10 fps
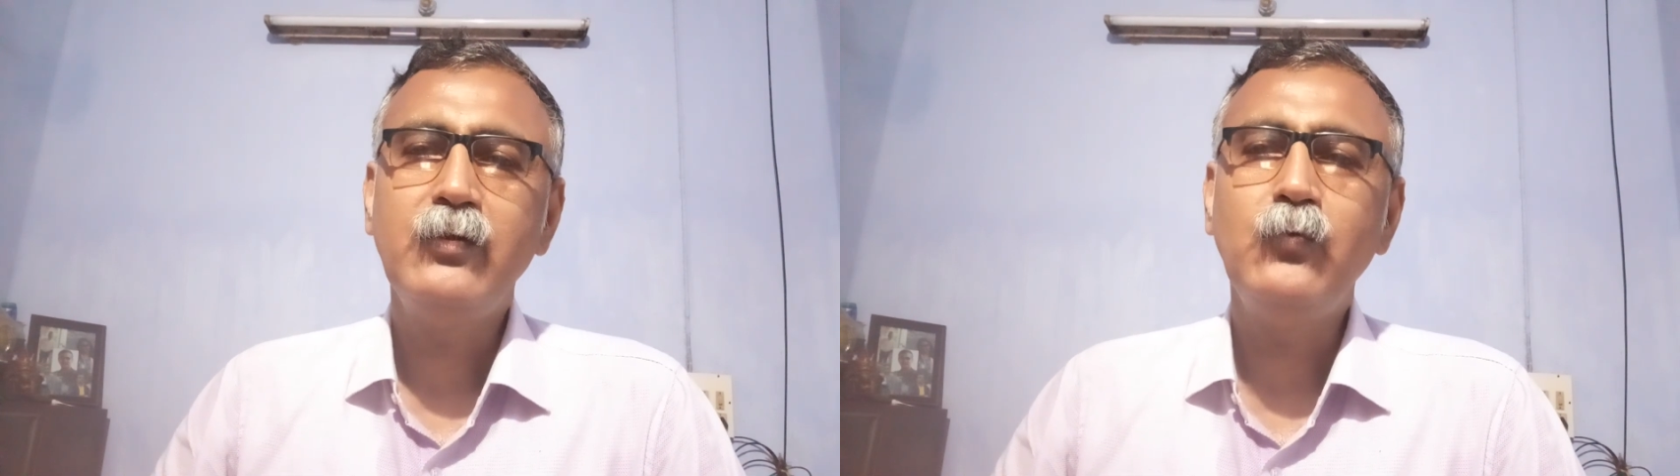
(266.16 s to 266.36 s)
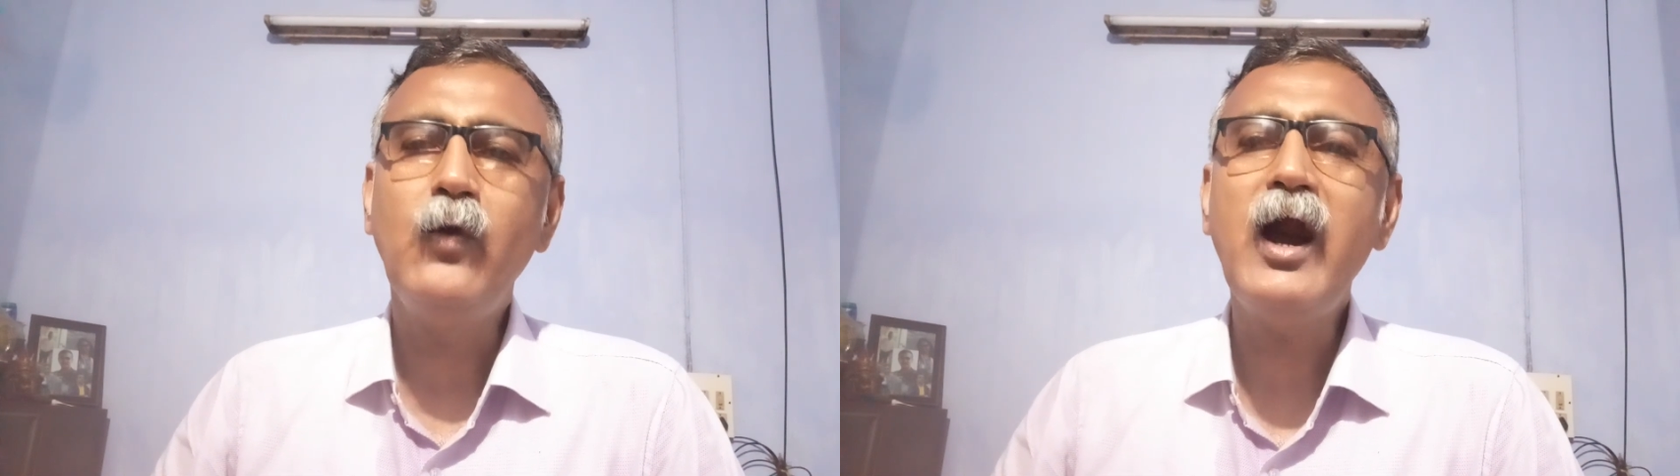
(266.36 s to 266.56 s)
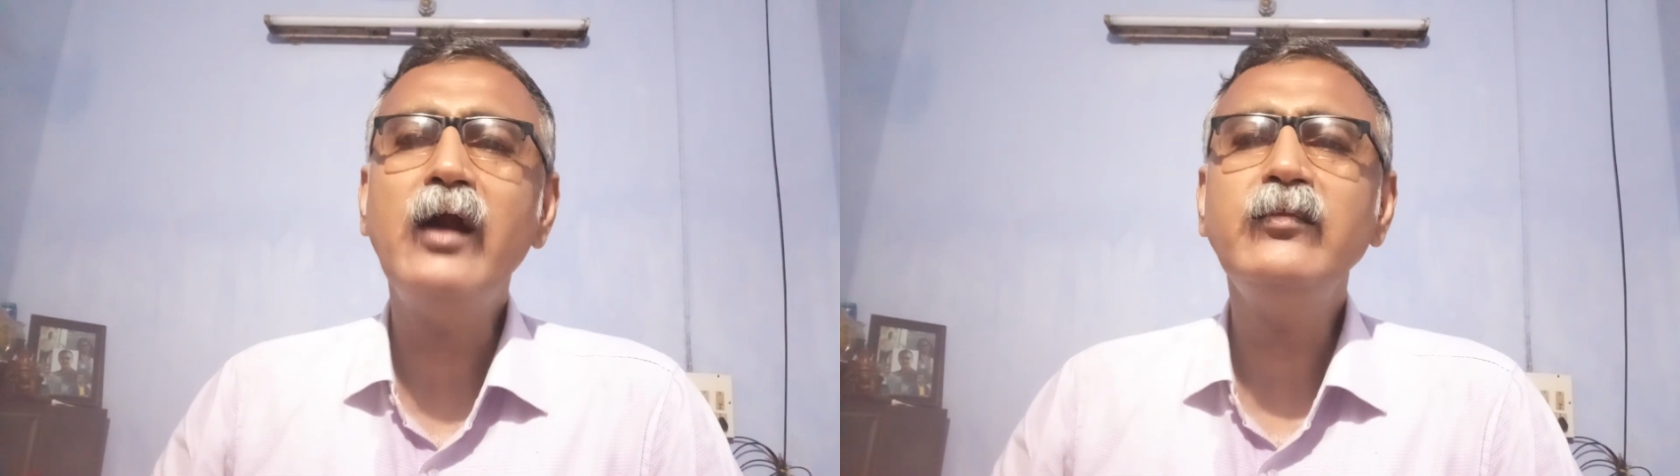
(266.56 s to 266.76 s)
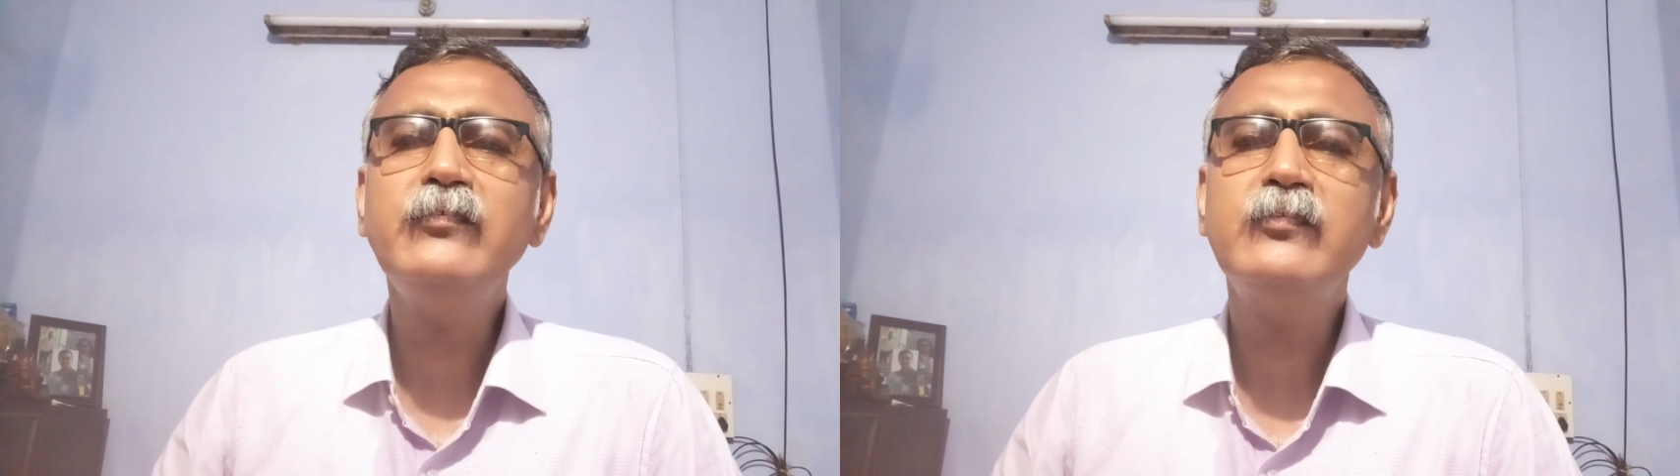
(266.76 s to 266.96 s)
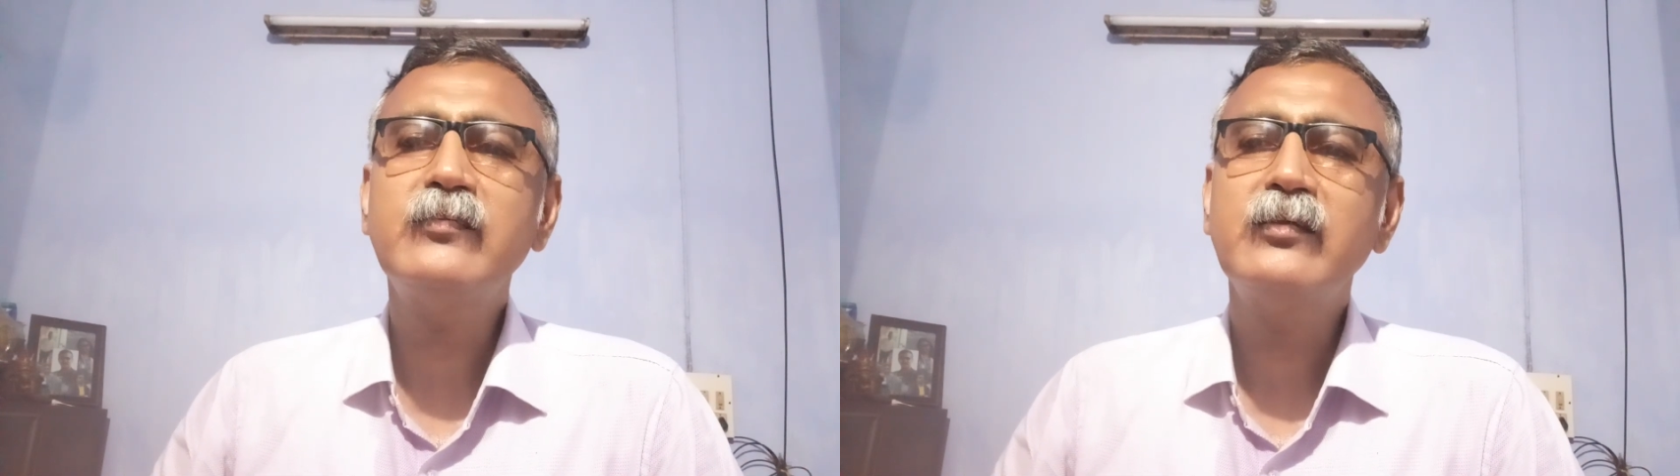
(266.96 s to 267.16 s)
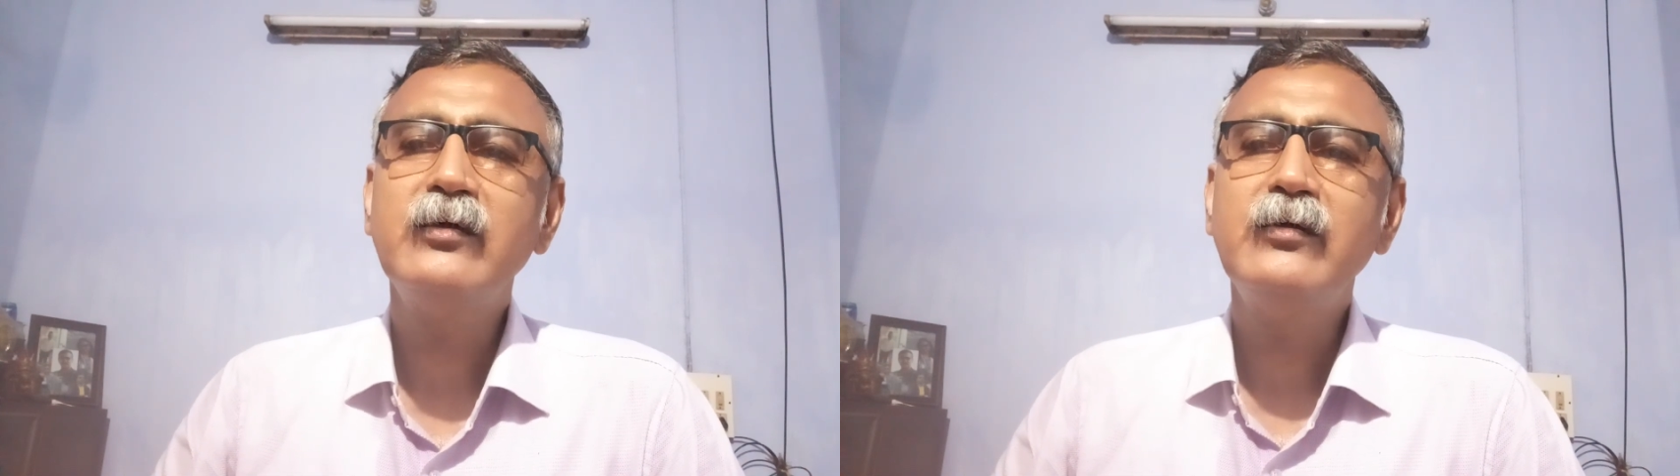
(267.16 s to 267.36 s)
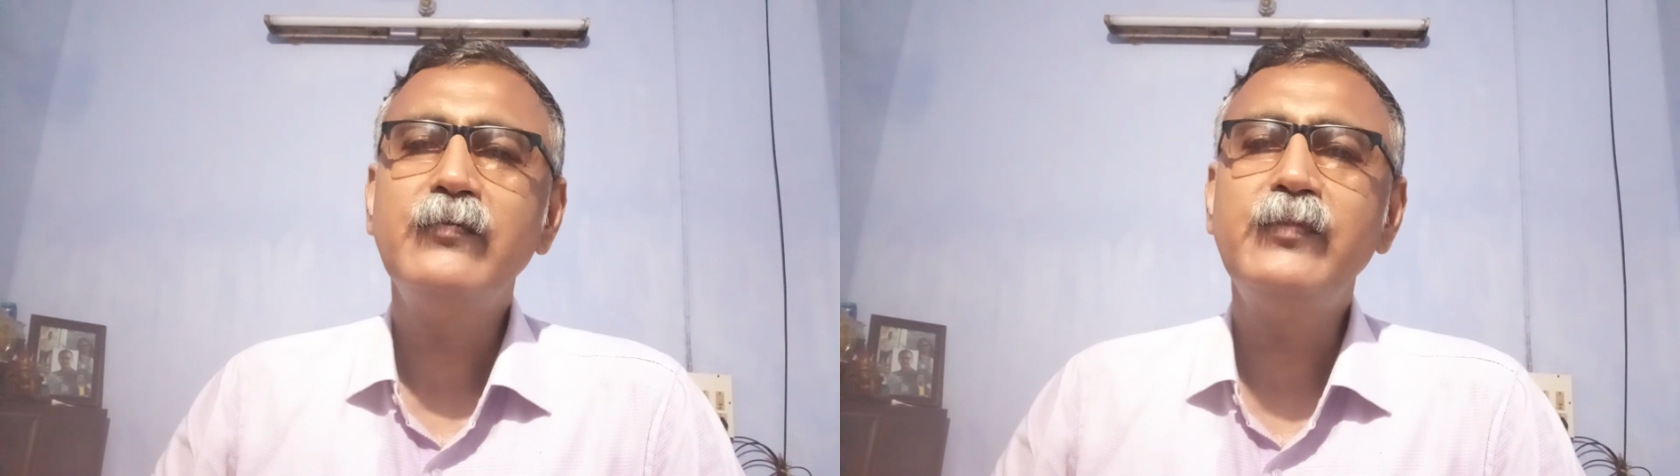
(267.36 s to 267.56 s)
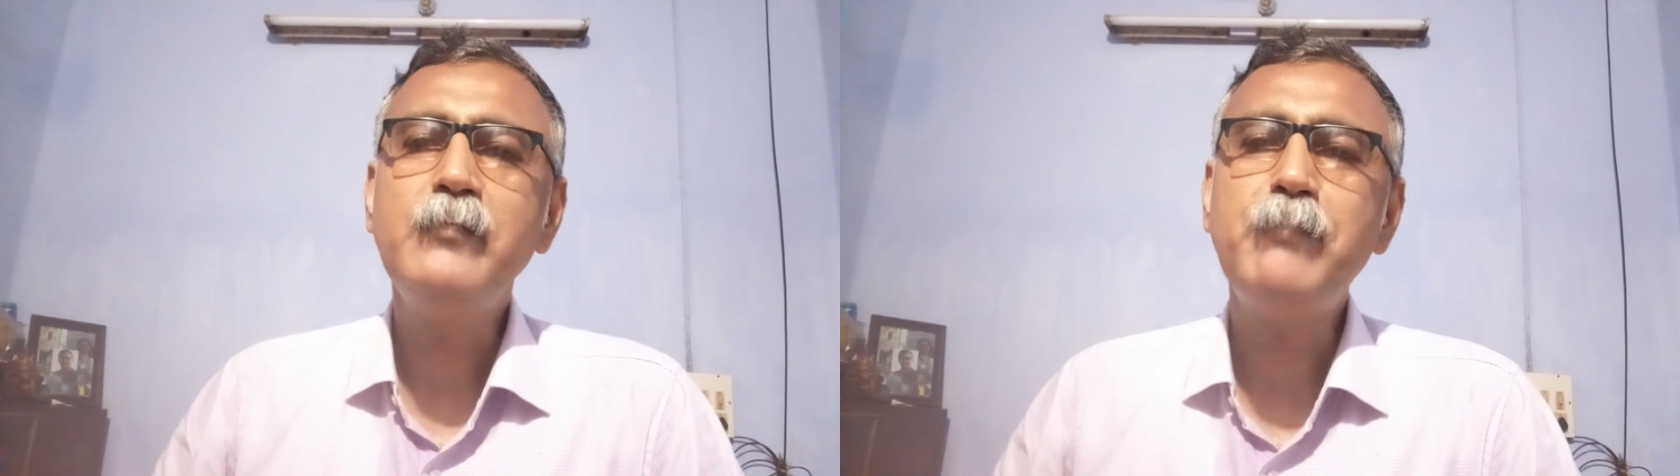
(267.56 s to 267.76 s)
Once the